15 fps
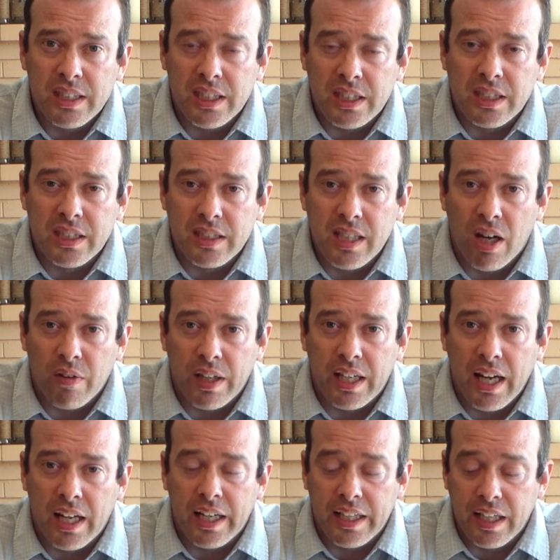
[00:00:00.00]
just until they
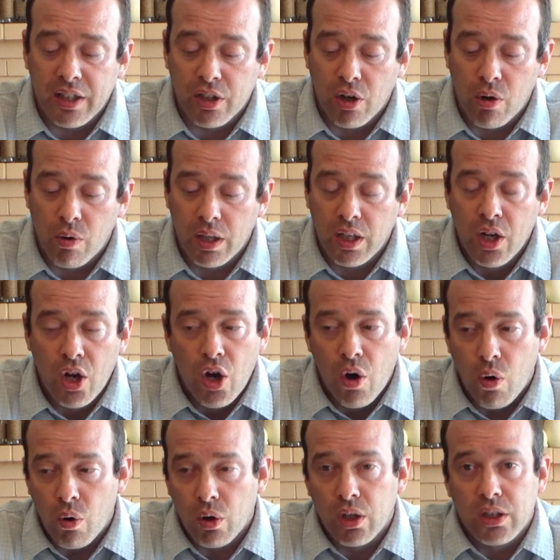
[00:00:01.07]
kind of get going,
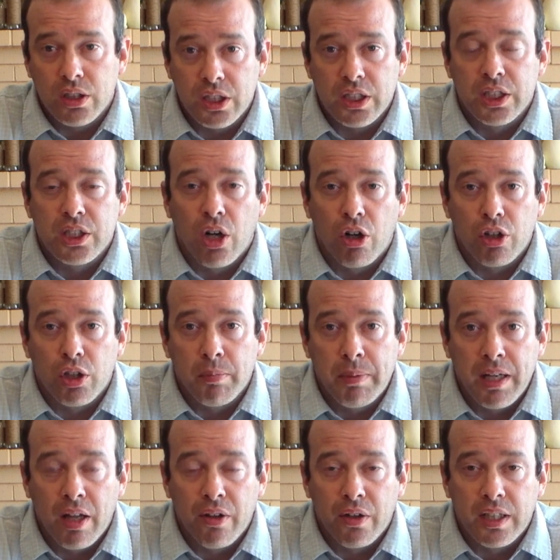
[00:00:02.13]
or just start them in
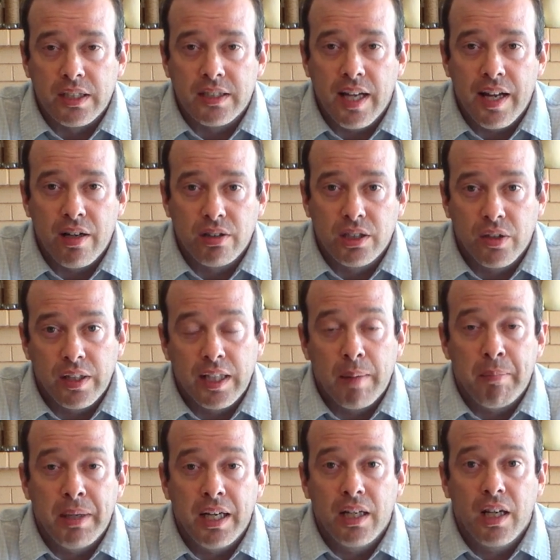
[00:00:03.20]
other containers so they get
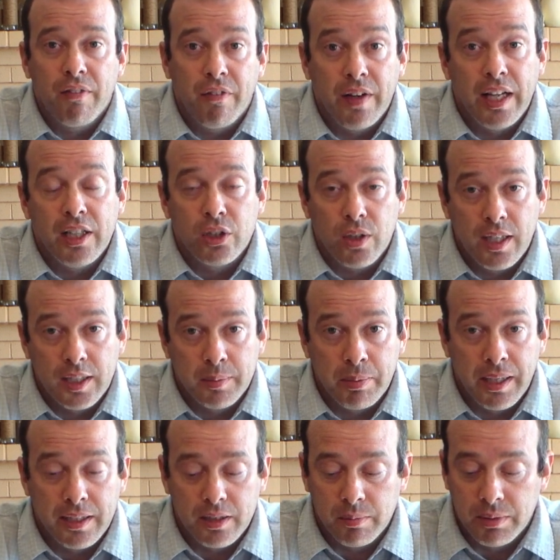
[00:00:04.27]
big enough and then
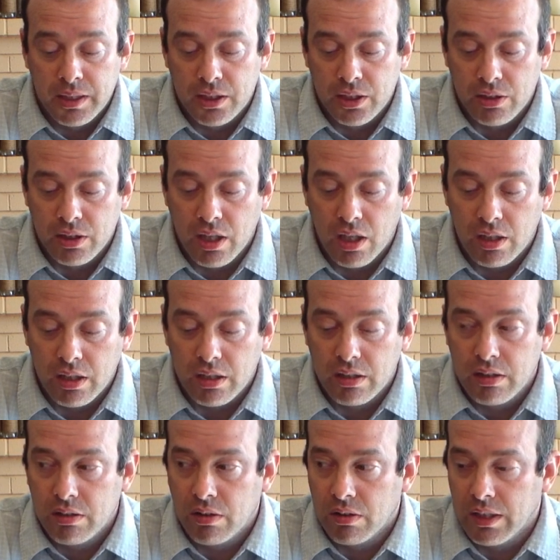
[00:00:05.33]
transplant them into your garden,
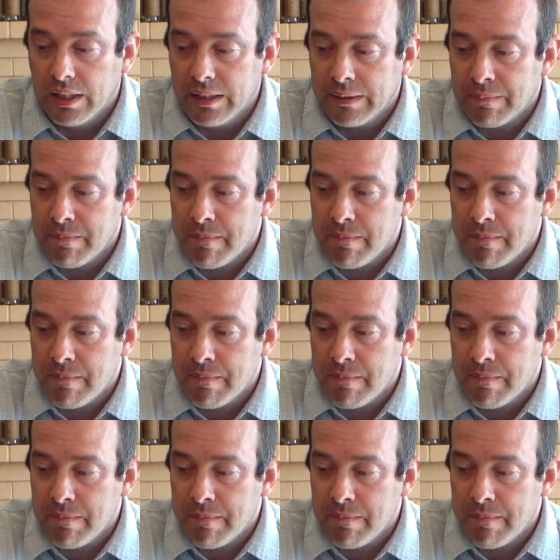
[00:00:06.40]
okay?